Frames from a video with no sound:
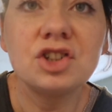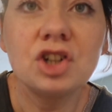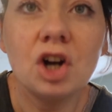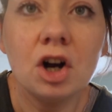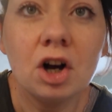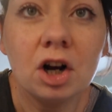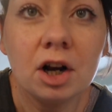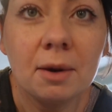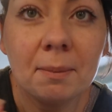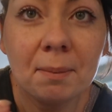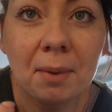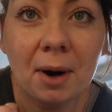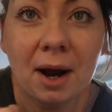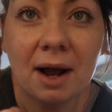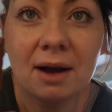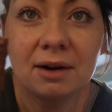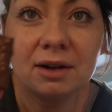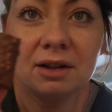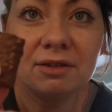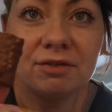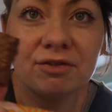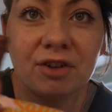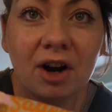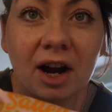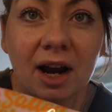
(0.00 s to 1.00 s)
the chocolate
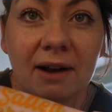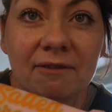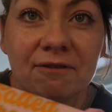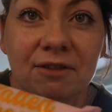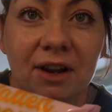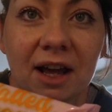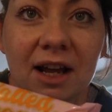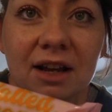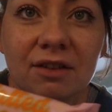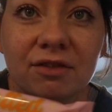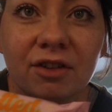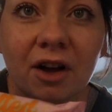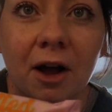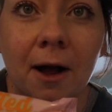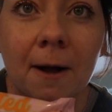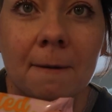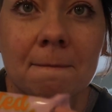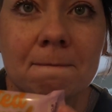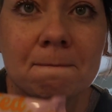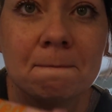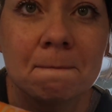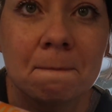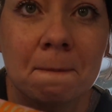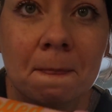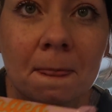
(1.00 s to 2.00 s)
brownie flavor,
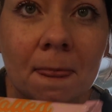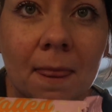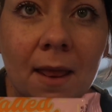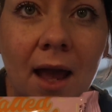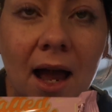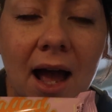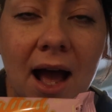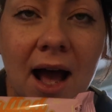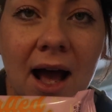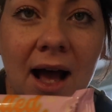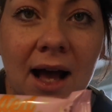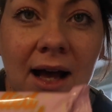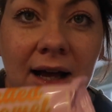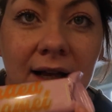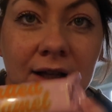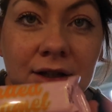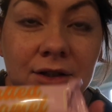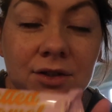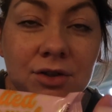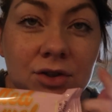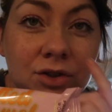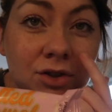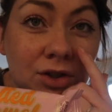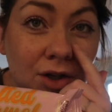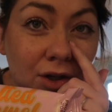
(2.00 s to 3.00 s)

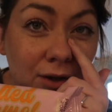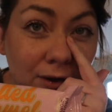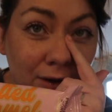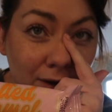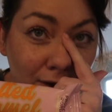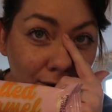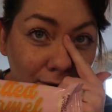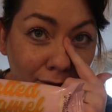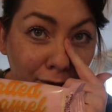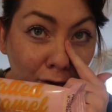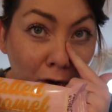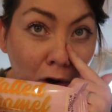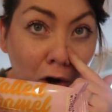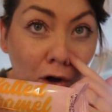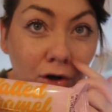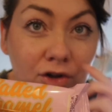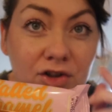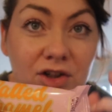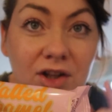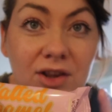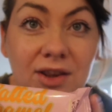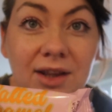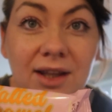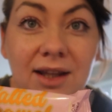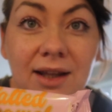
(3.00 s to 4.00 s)
and you've
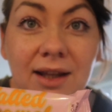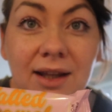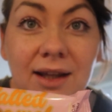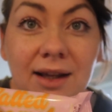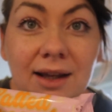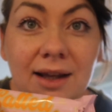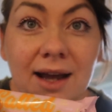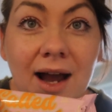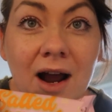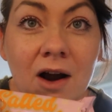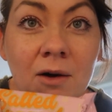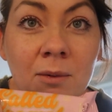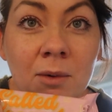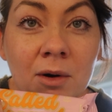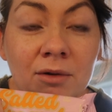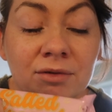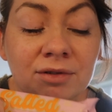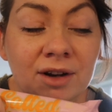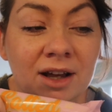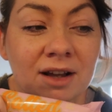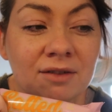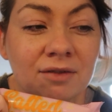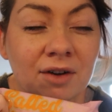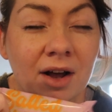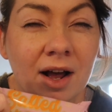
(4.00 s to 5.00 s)
got the caramel
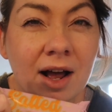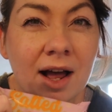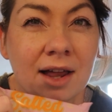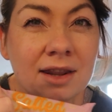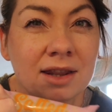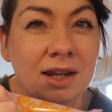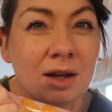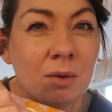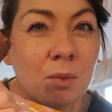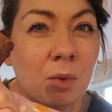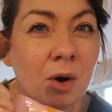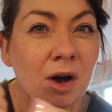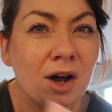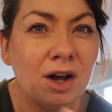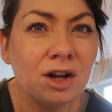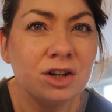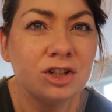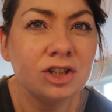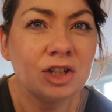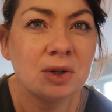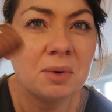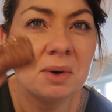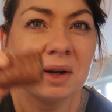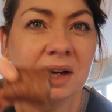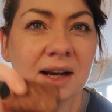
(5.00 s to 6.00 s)
flavor. And they were
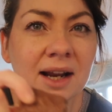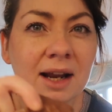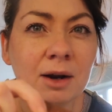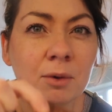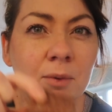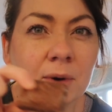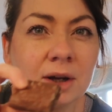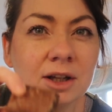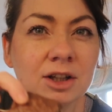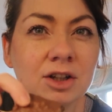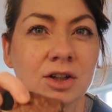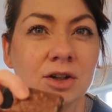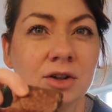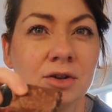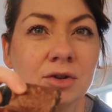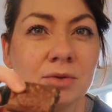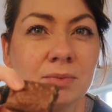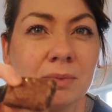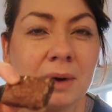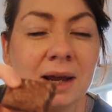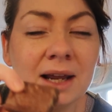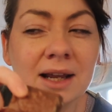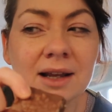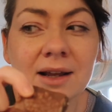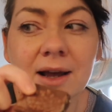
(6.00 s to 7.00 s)
doing a, when you
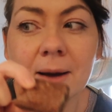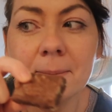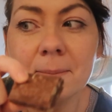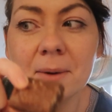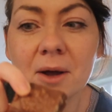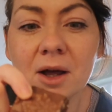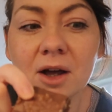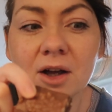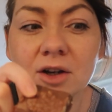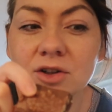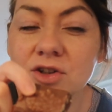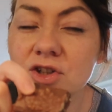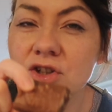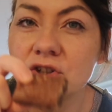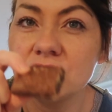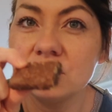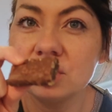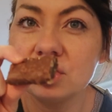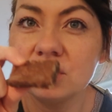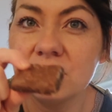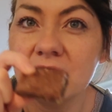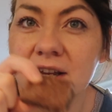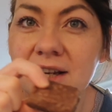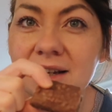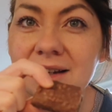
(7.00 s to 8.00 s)
make a
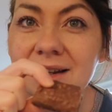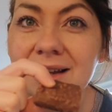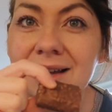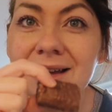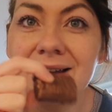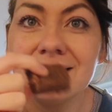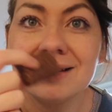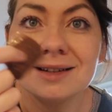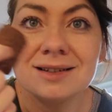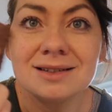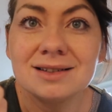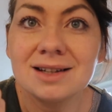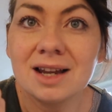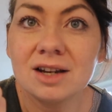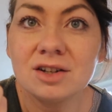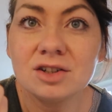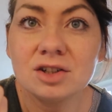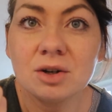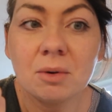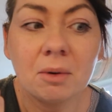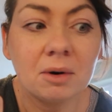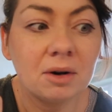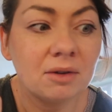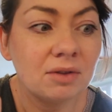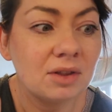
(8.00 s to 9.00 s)
purchase, they
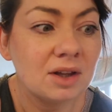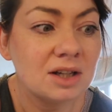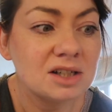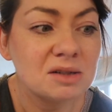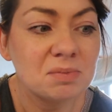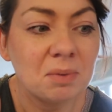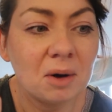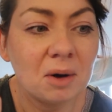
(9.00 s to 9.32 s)
send you one of these